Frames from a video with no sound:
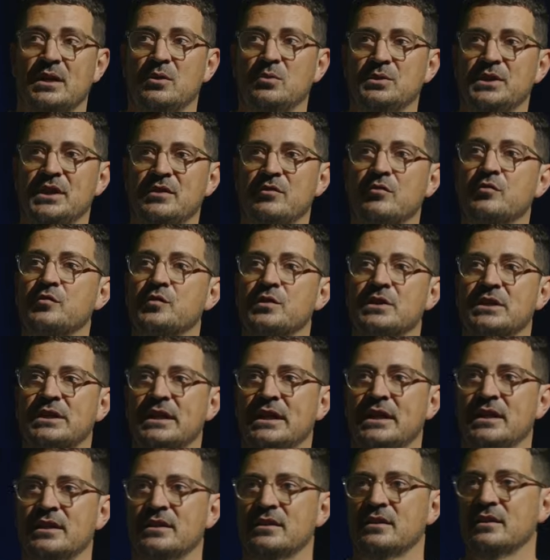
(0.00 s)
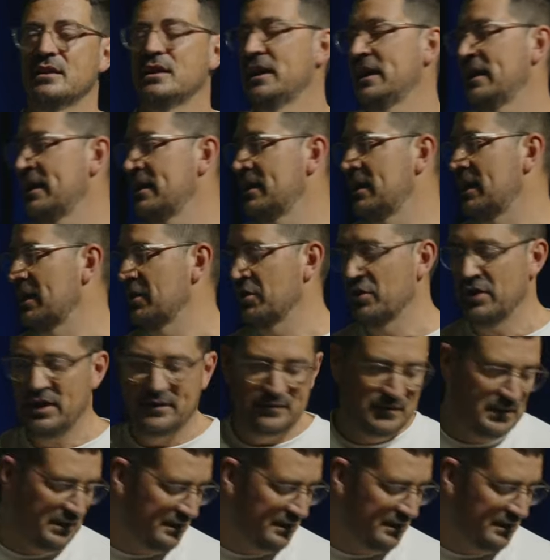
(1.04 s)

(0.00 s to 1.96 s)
will never forget, and I don't have the